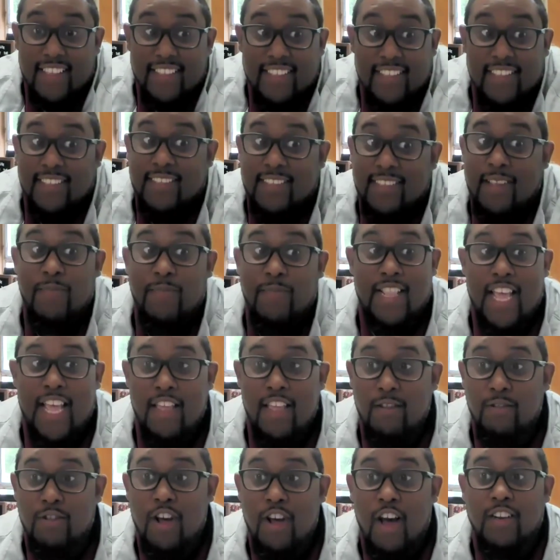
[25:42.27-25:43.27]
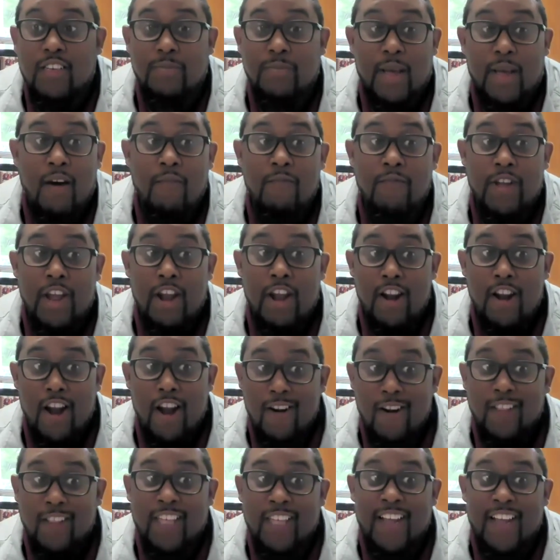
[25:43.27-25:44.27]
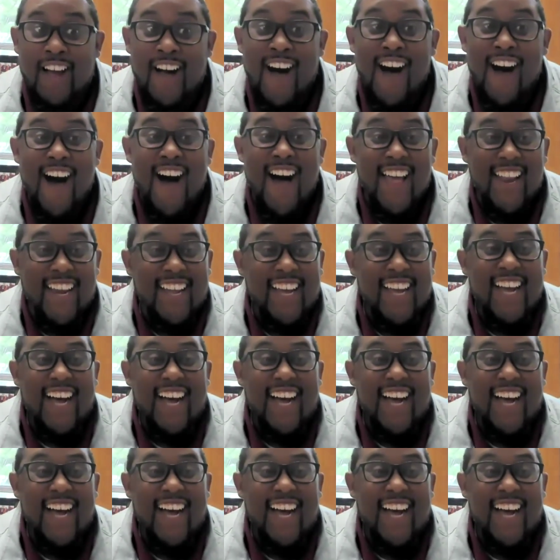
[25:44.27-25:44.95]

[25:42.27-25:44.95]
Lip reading: This is something that you talked about very early on,